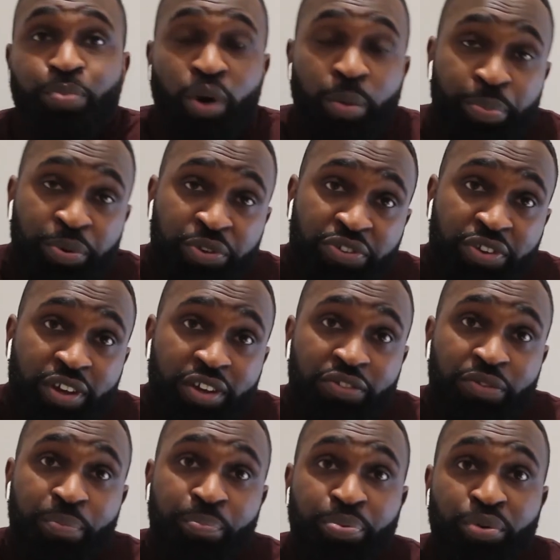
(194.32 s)

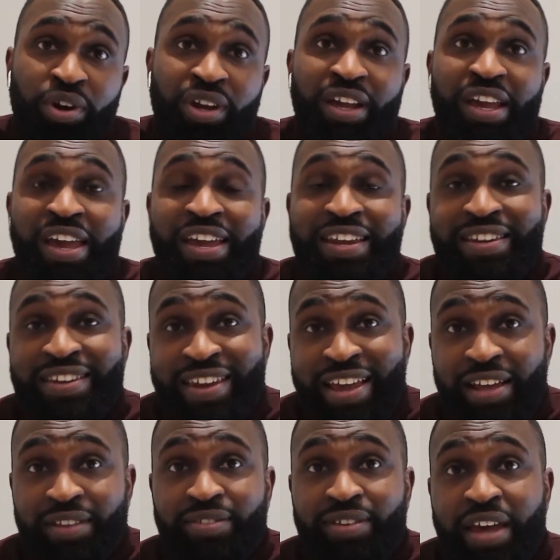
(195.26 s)
properties bring a
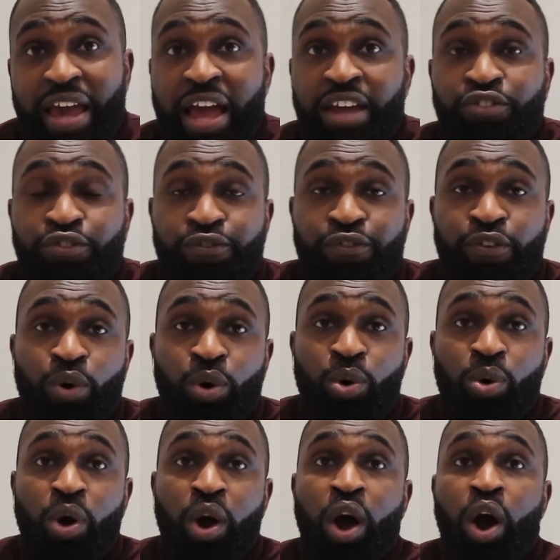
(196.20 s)
net cash
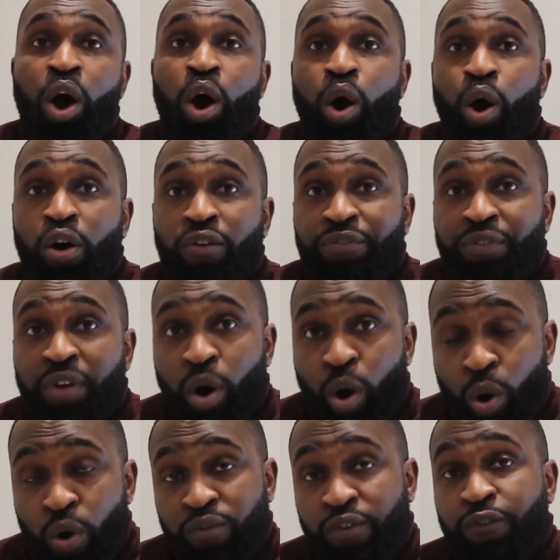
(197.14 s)
flow of
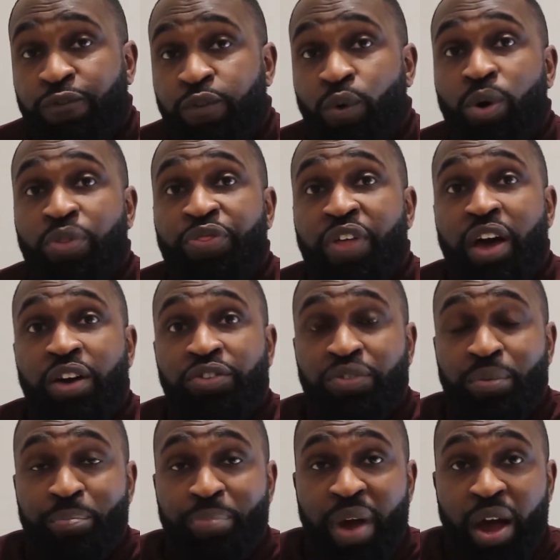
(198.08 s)
over
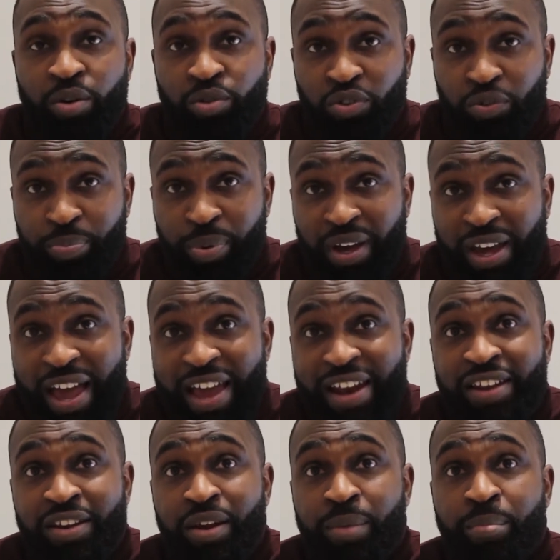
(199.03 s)
£4,000 per
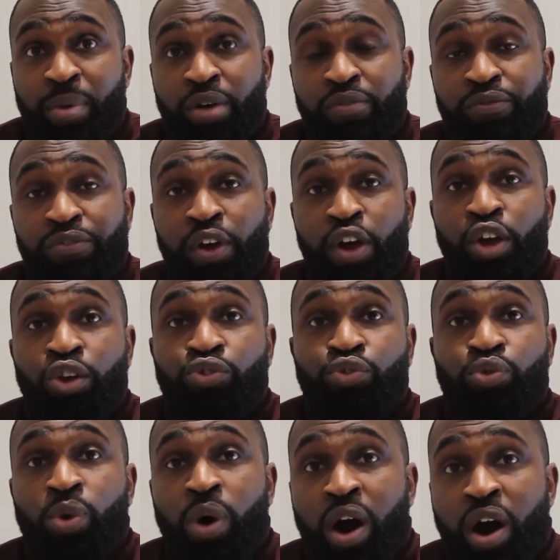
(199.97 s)
calendar month
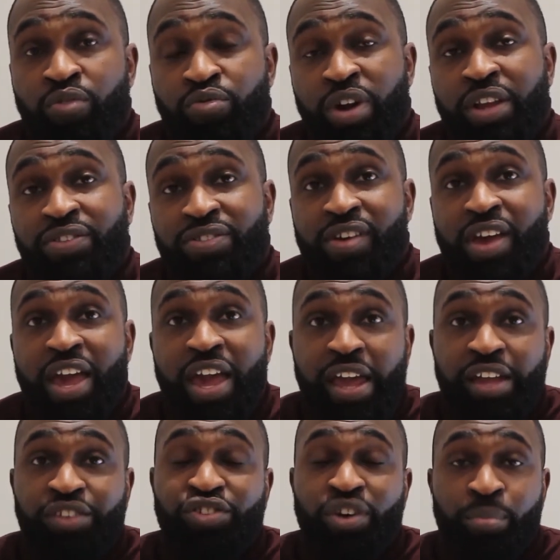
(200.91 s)
to our renter
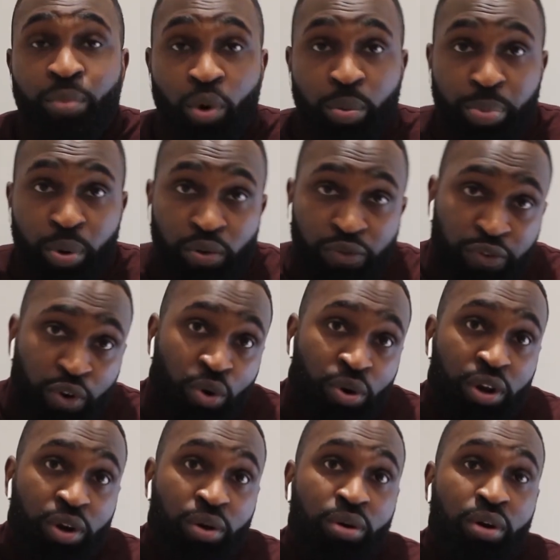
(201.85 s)
HMO
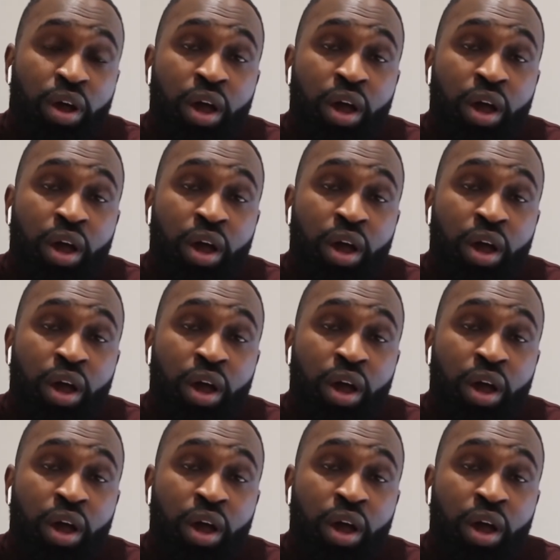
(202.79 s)
portfolio.